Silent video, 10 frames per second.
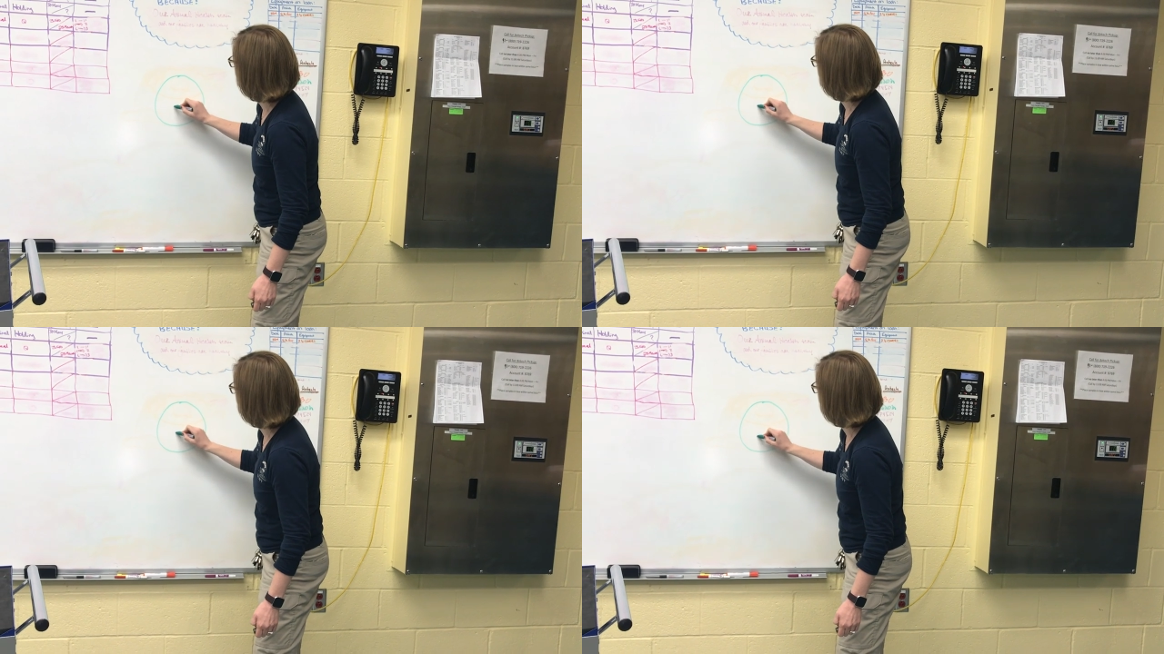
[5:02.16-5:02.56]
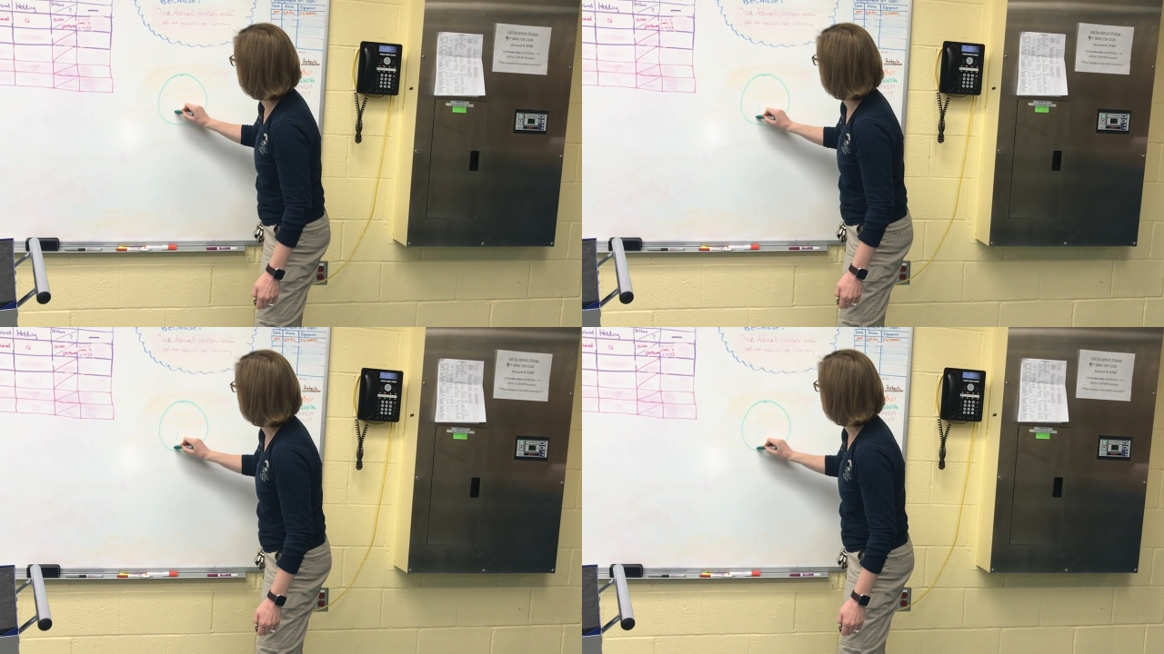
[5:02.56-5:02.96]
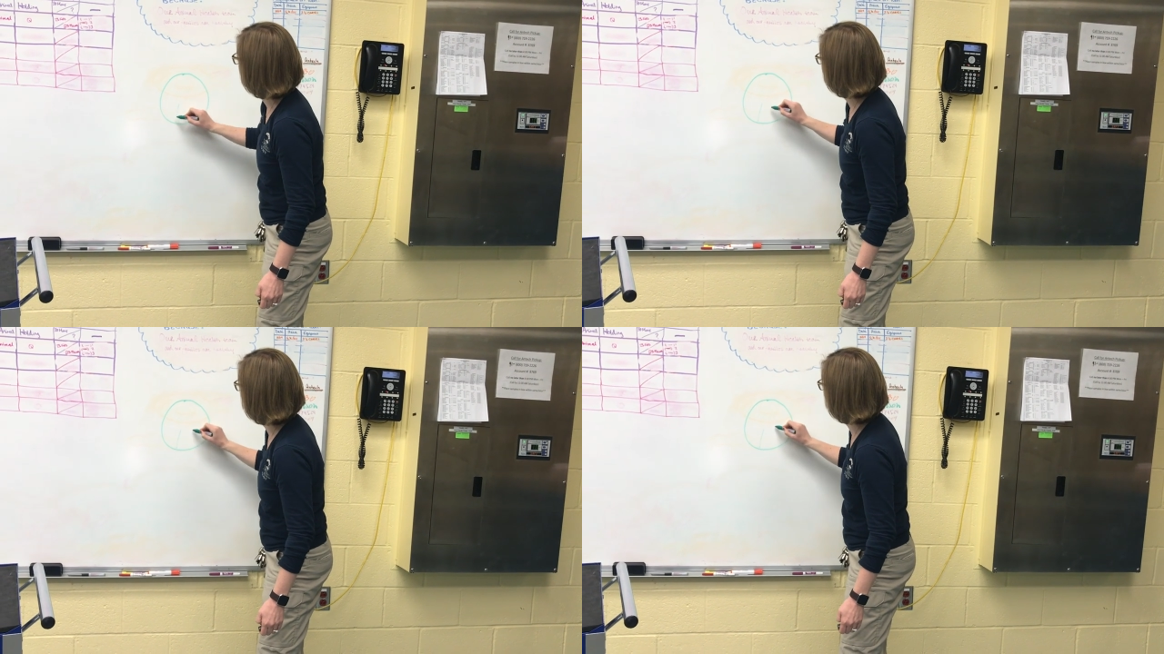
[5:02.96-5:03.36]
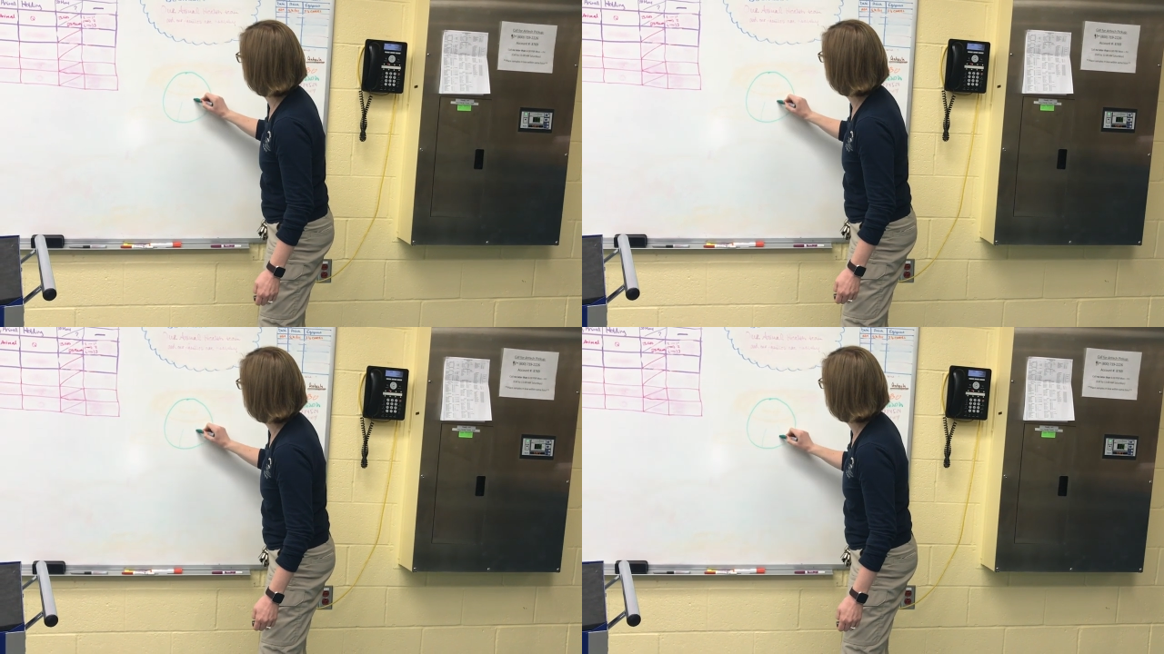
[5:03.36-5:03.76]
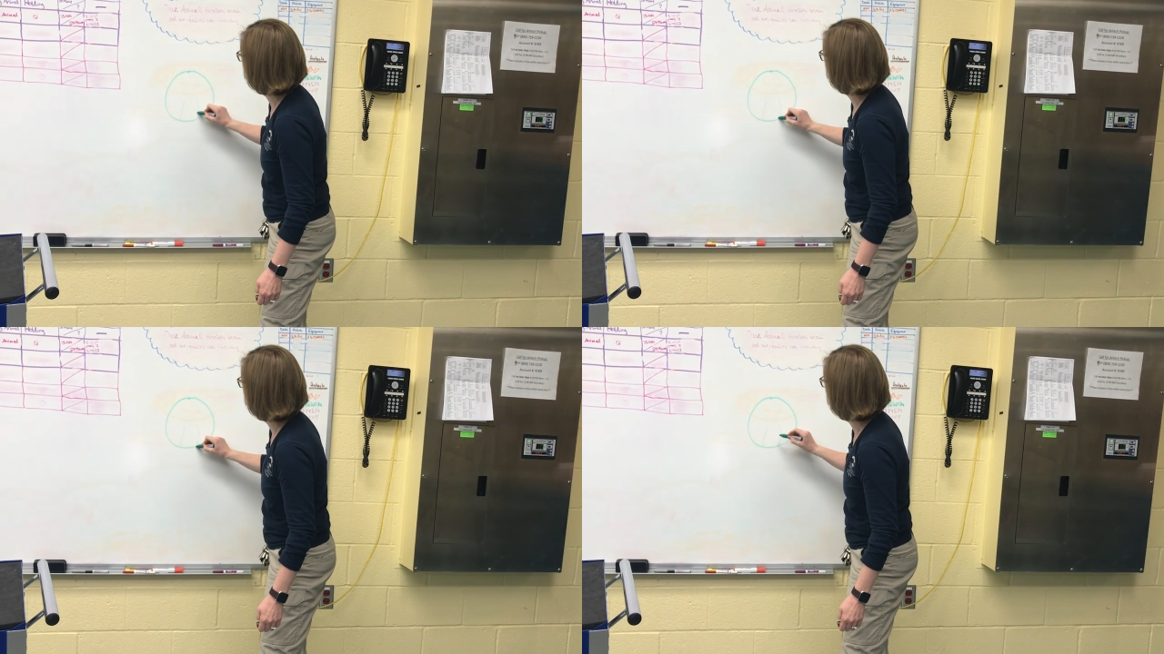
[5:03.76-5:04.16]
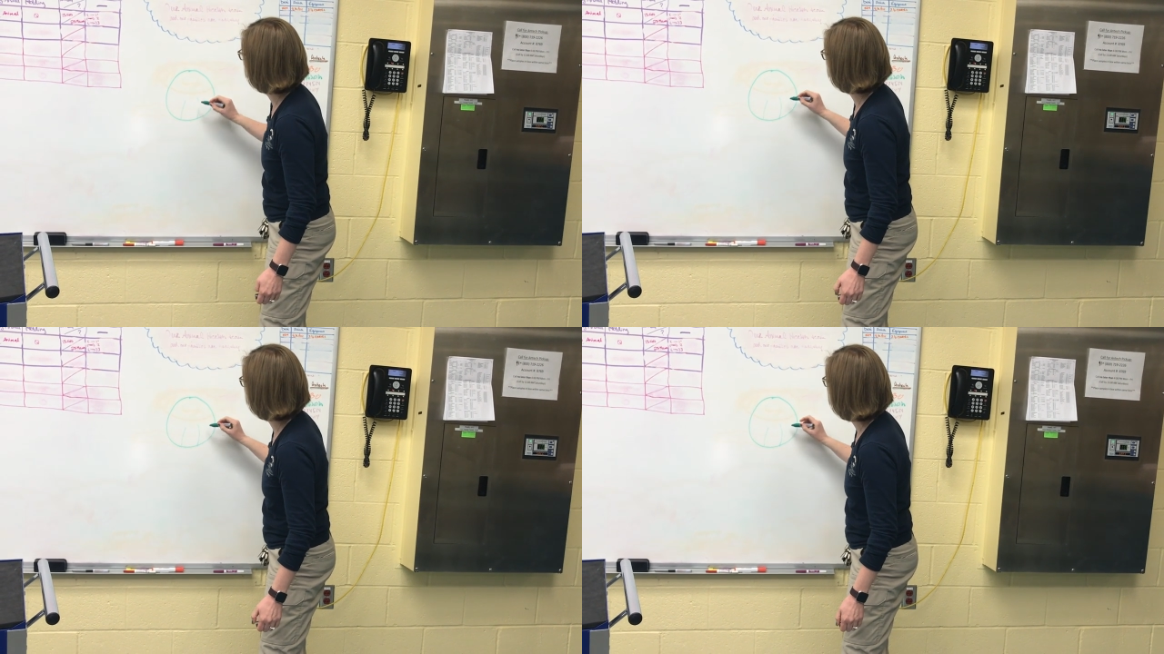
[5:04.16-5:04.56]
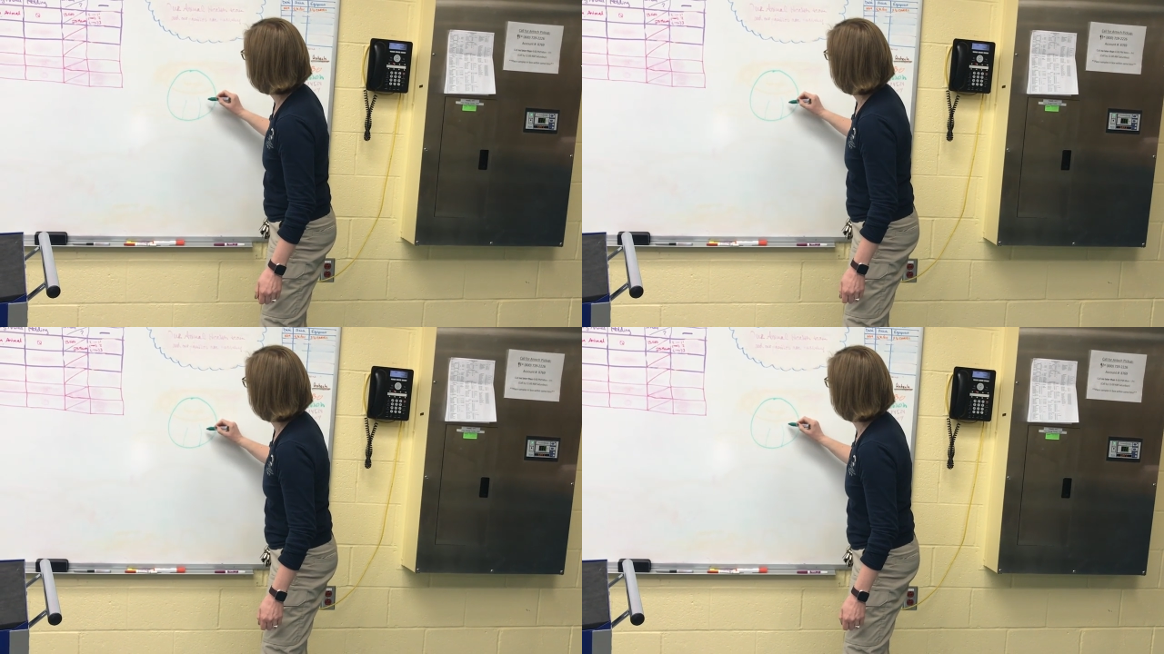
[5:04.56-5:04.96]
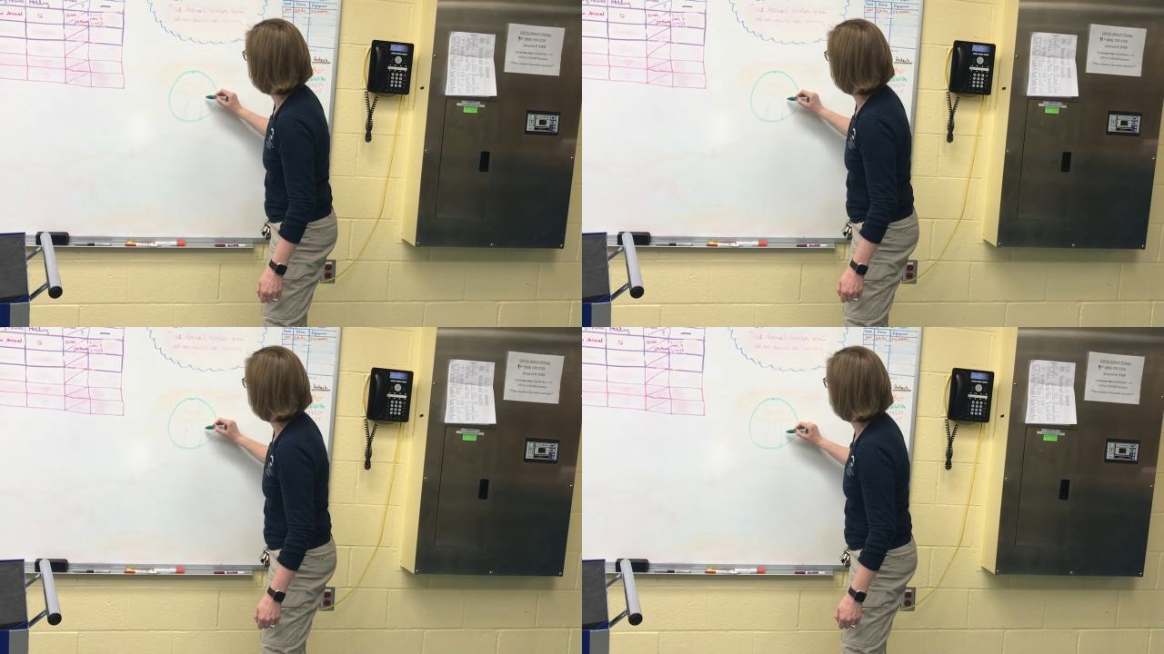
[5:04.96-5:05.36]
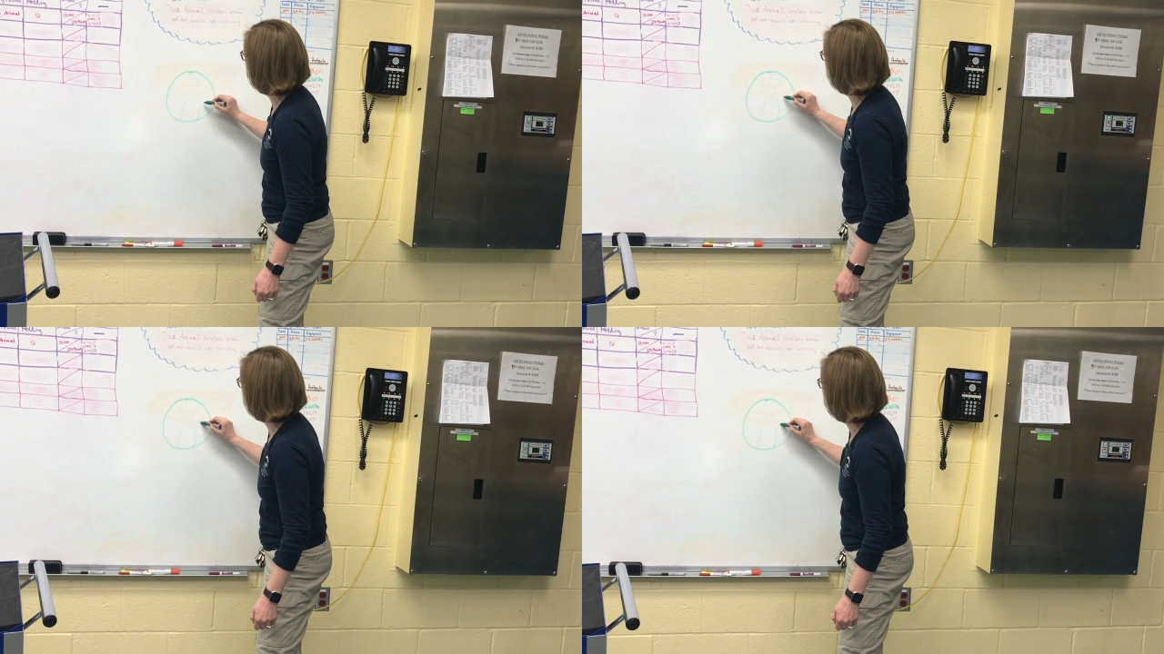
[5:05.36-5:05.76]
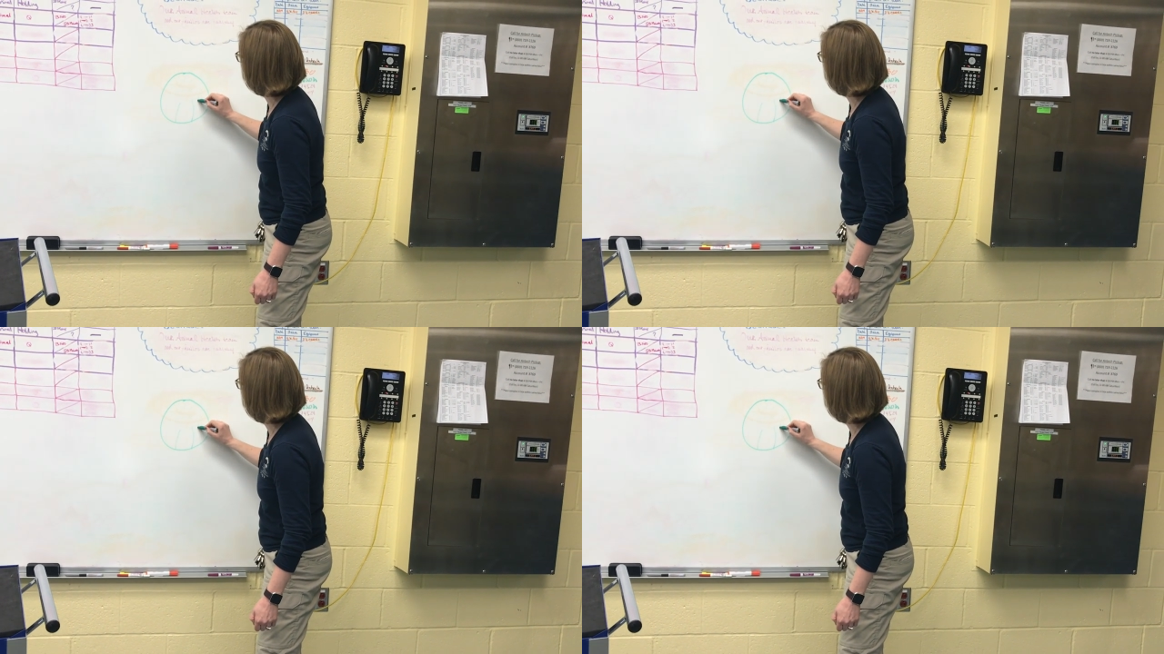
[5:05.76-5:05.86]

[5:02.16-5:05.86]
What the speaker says: Nobody's mouth can be seen.